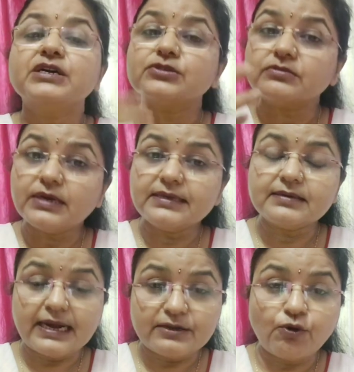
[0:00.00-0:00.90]
So
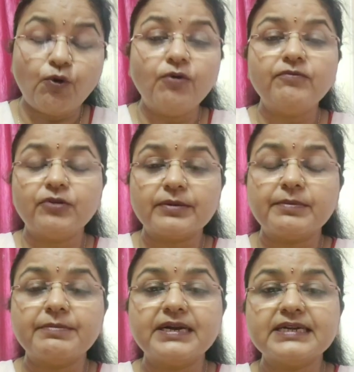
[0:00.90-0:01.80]
that at home what
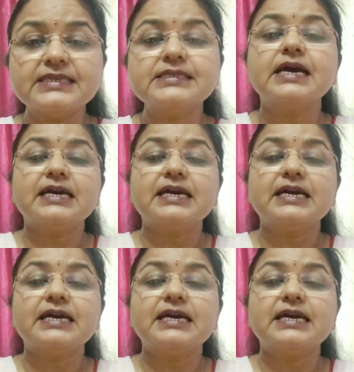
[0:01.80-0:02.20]
mama does,